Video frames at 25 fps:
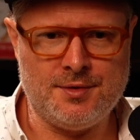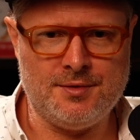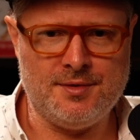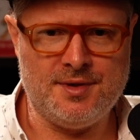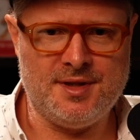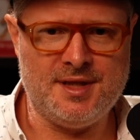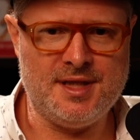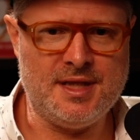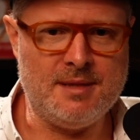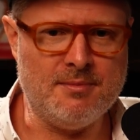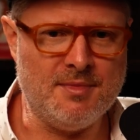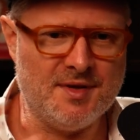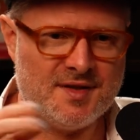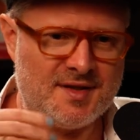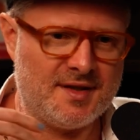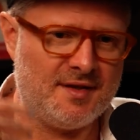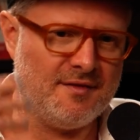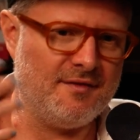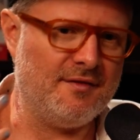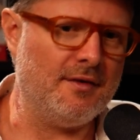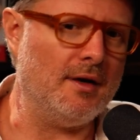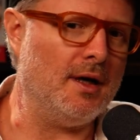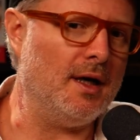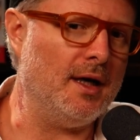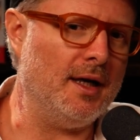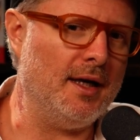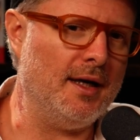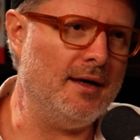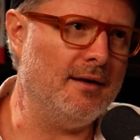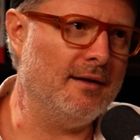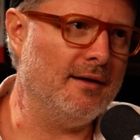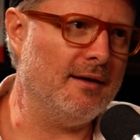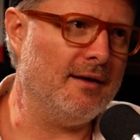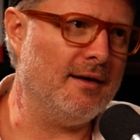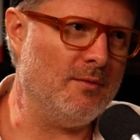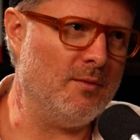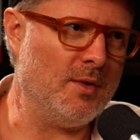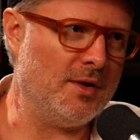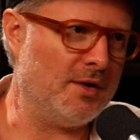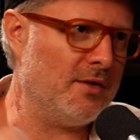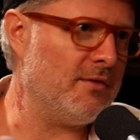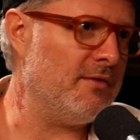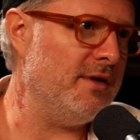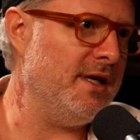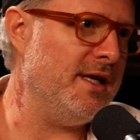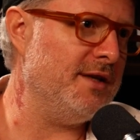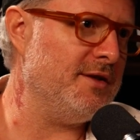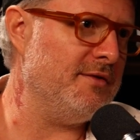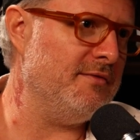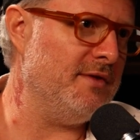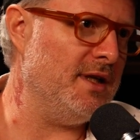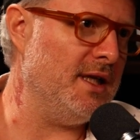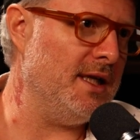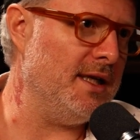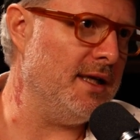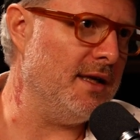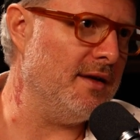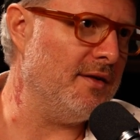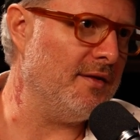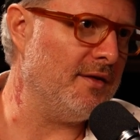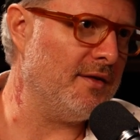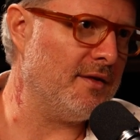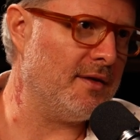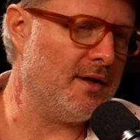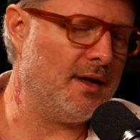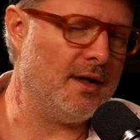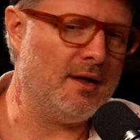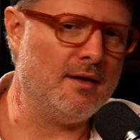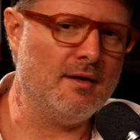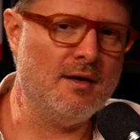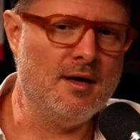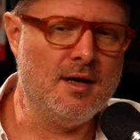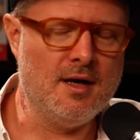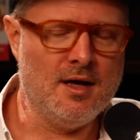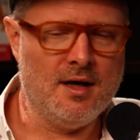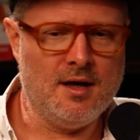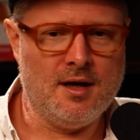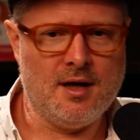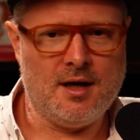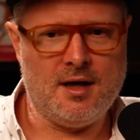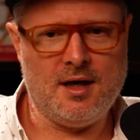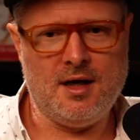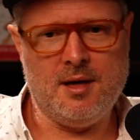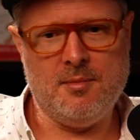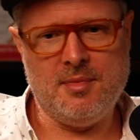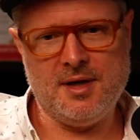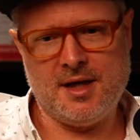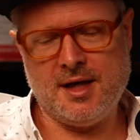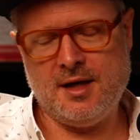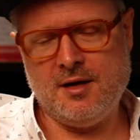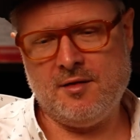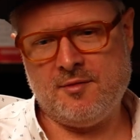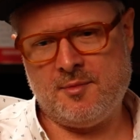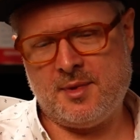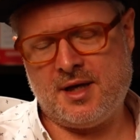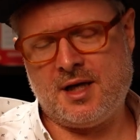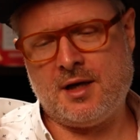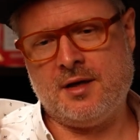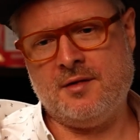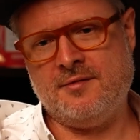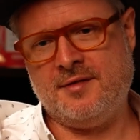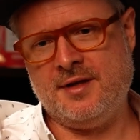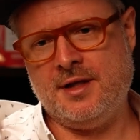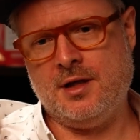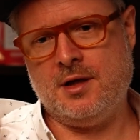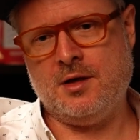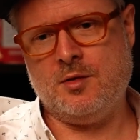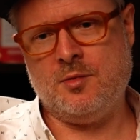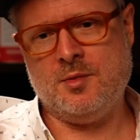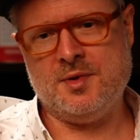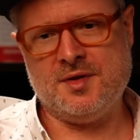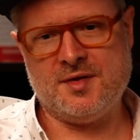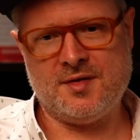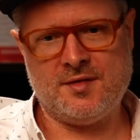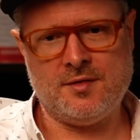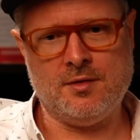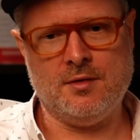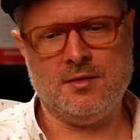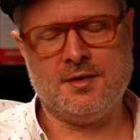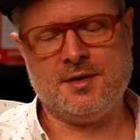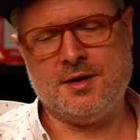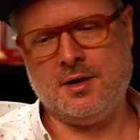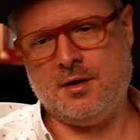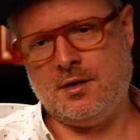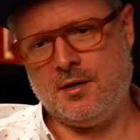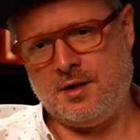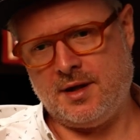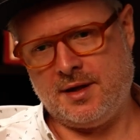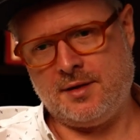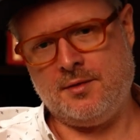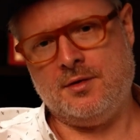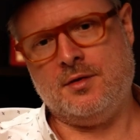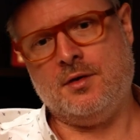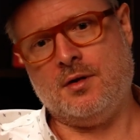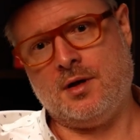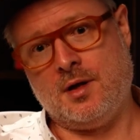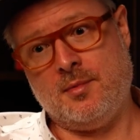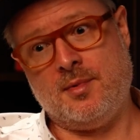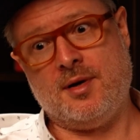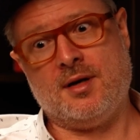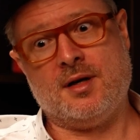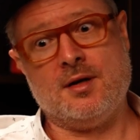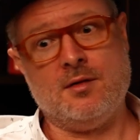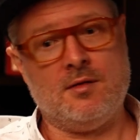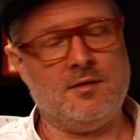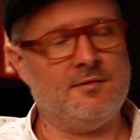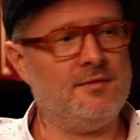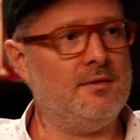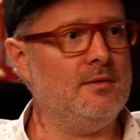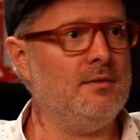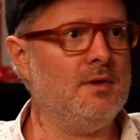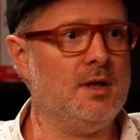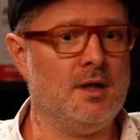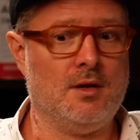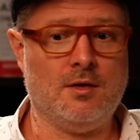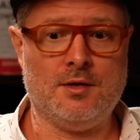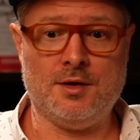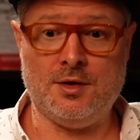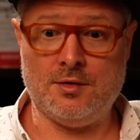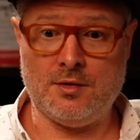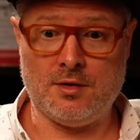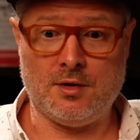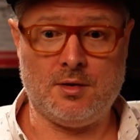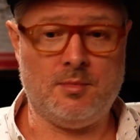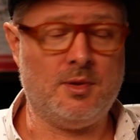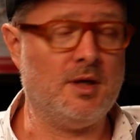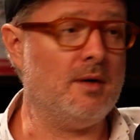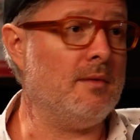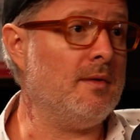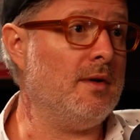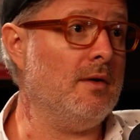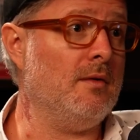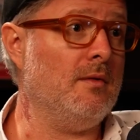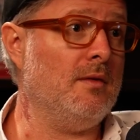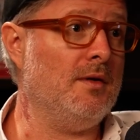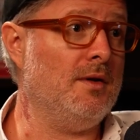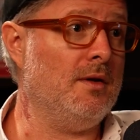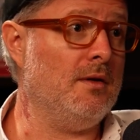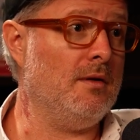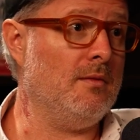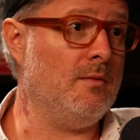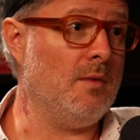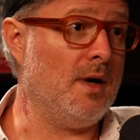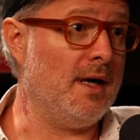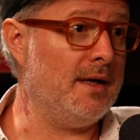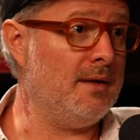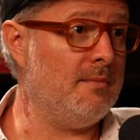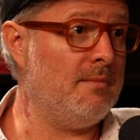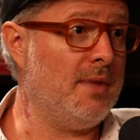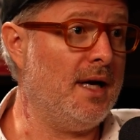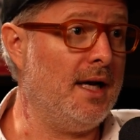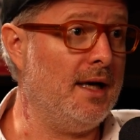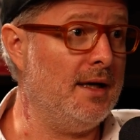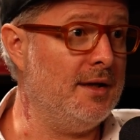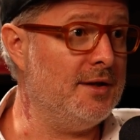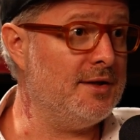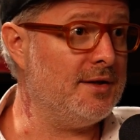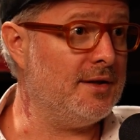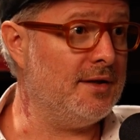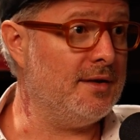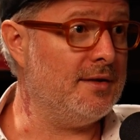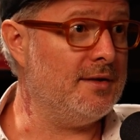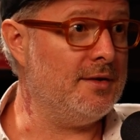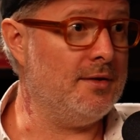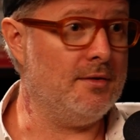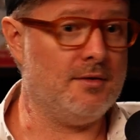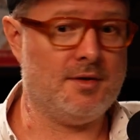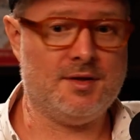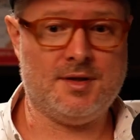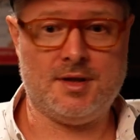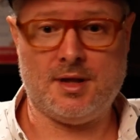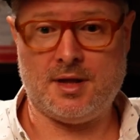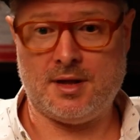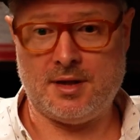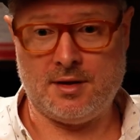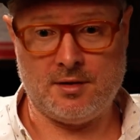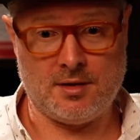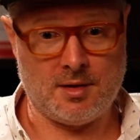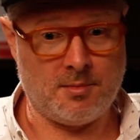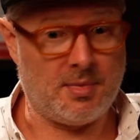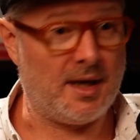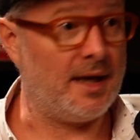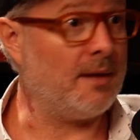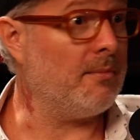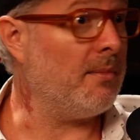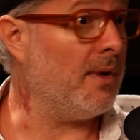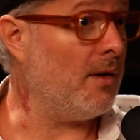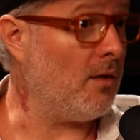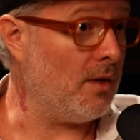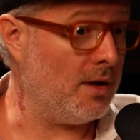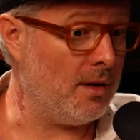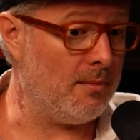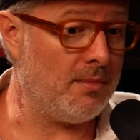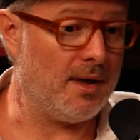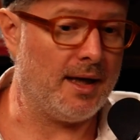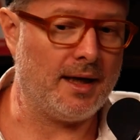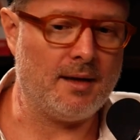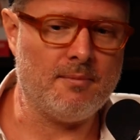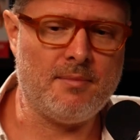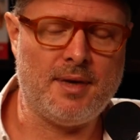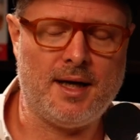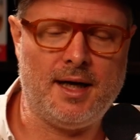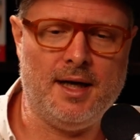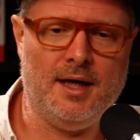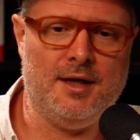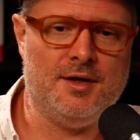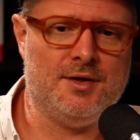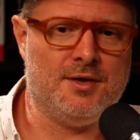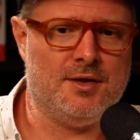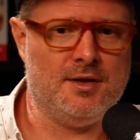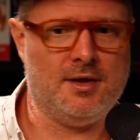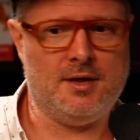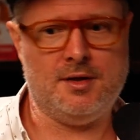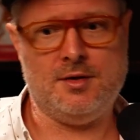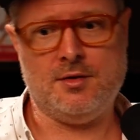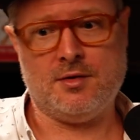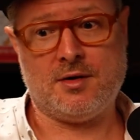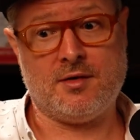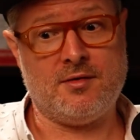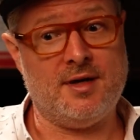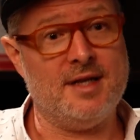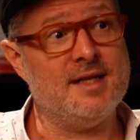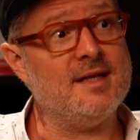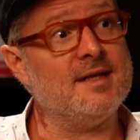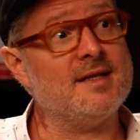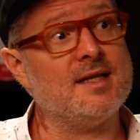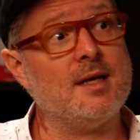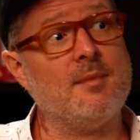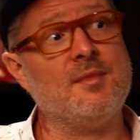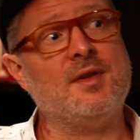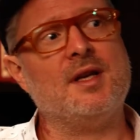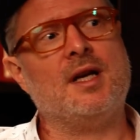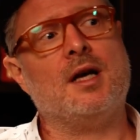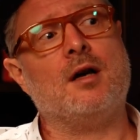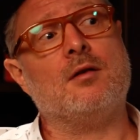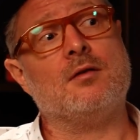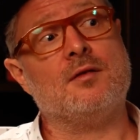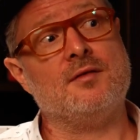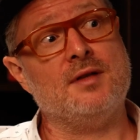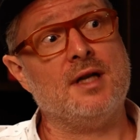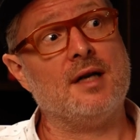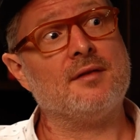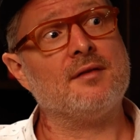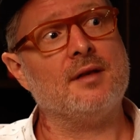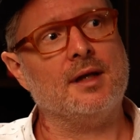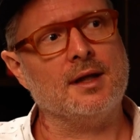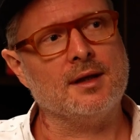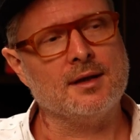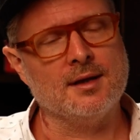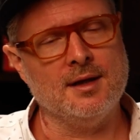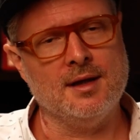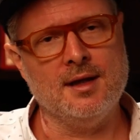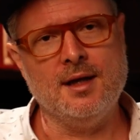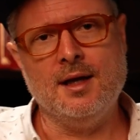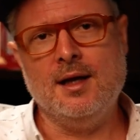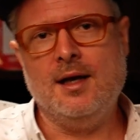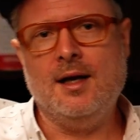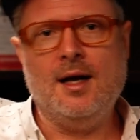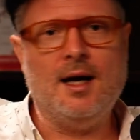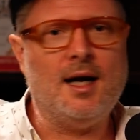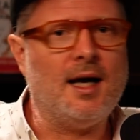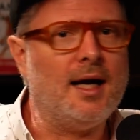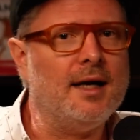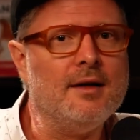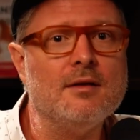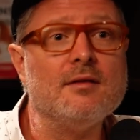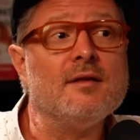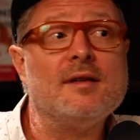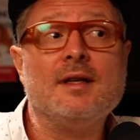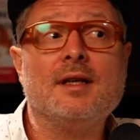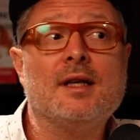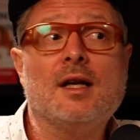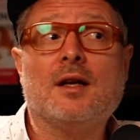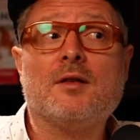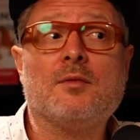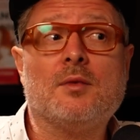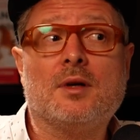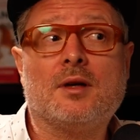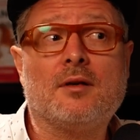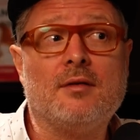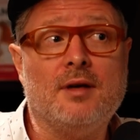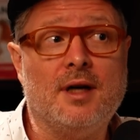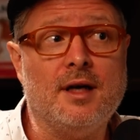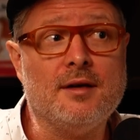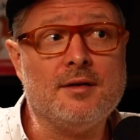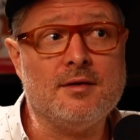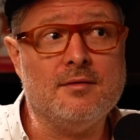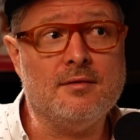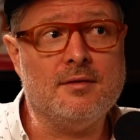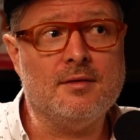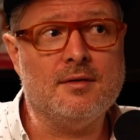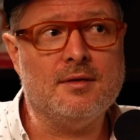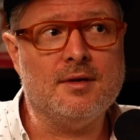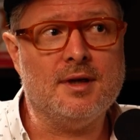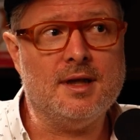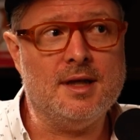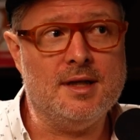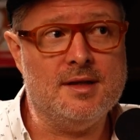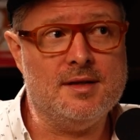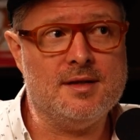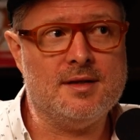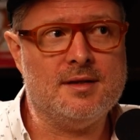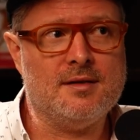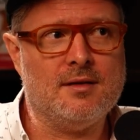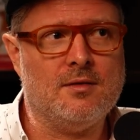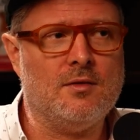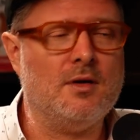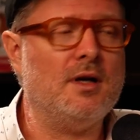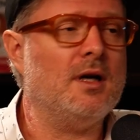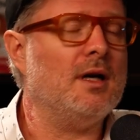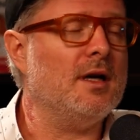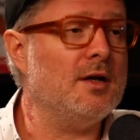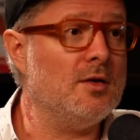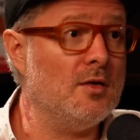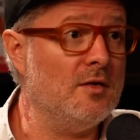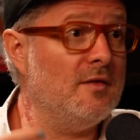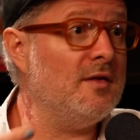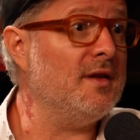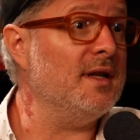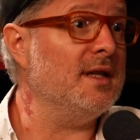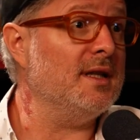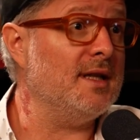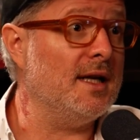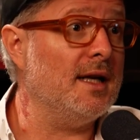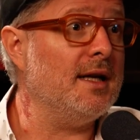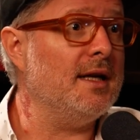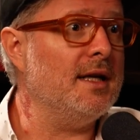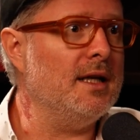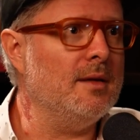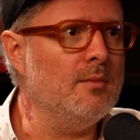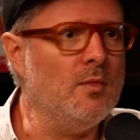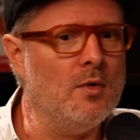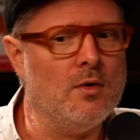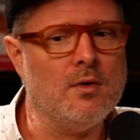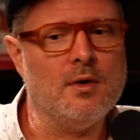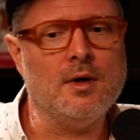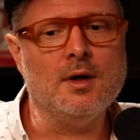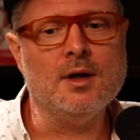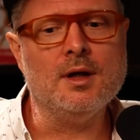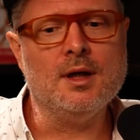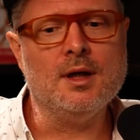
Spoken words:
to demystify what creation really is. And in the beginning of my career, I always thought, like you talk about it, you talk about the white page and you're starting on a blank page and then you're creating something out of nothing. I don't think that's what creation is, or I don't think that anymore.